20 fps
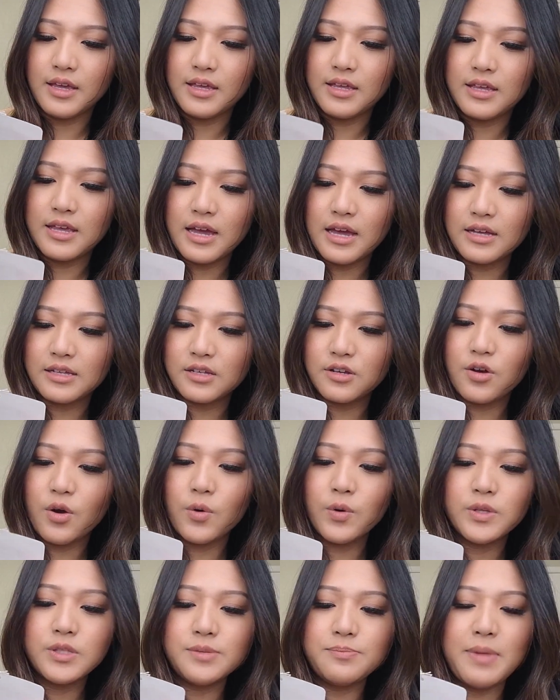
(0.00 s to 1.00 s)
Yeah,
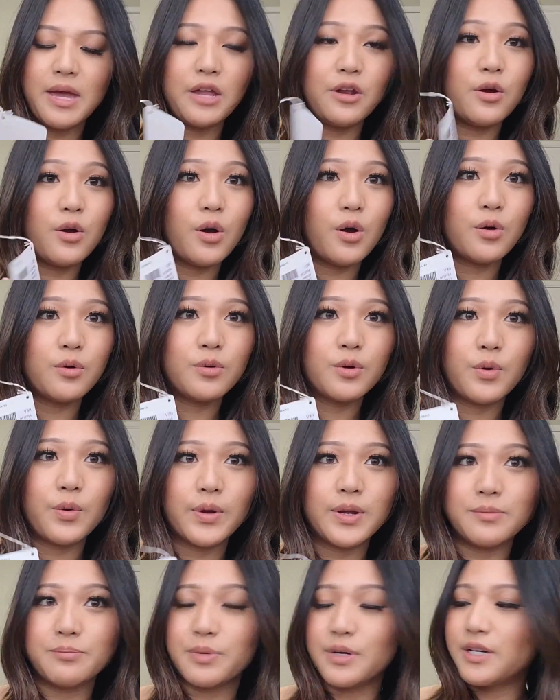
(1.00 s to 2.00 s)
gold medal
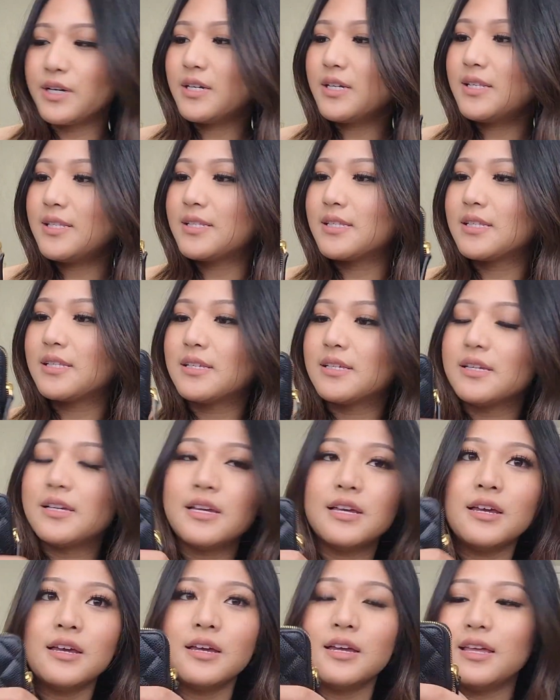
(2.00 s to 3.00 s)
coin purse.
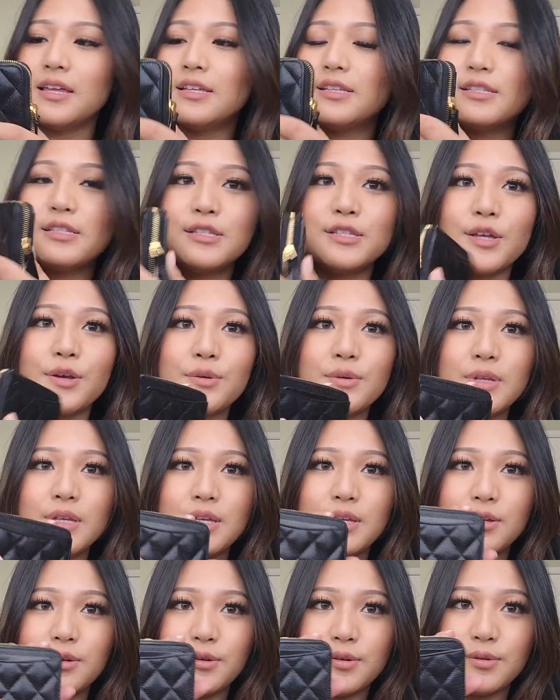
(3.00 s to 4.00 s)
So
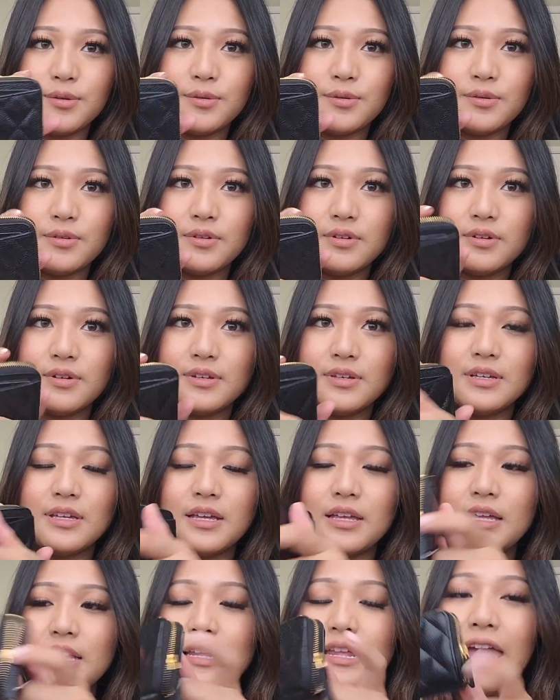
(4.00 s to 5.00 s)
cute.
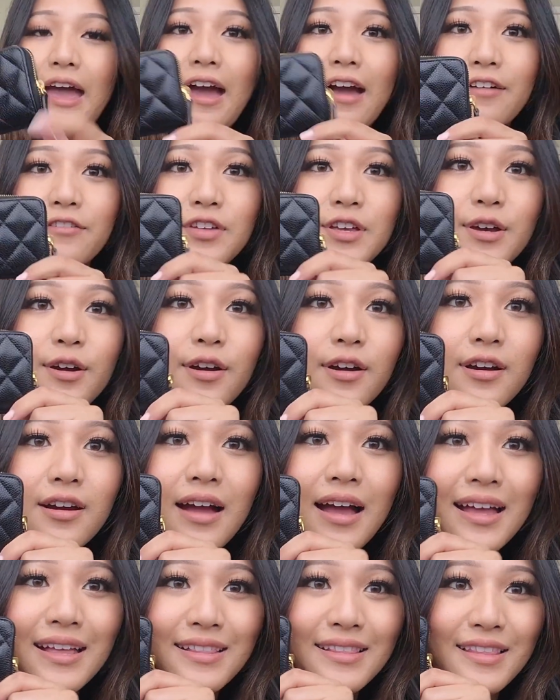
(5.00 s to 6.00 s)
In caviar.
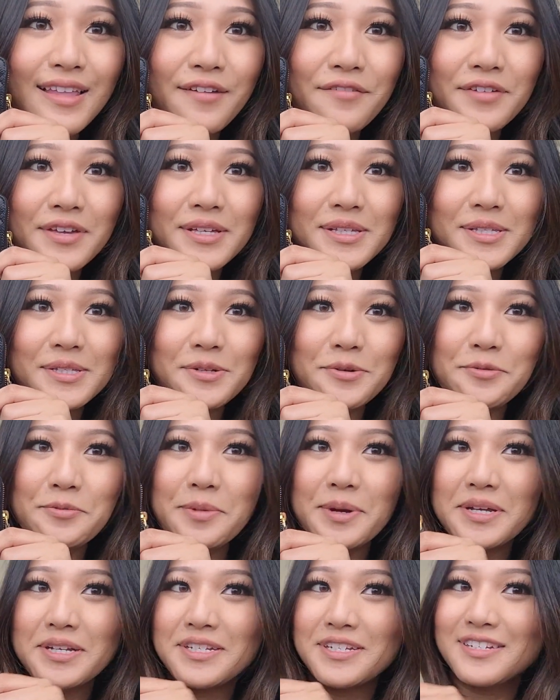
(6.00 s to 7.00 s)
I love it so
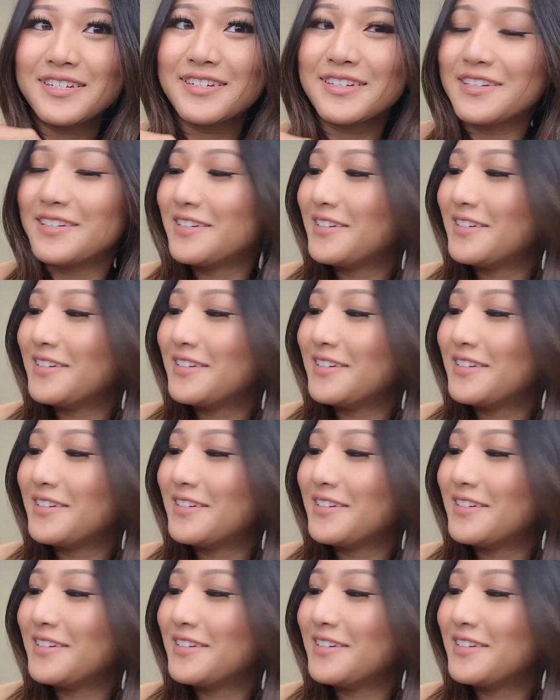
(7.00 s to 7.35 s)
much.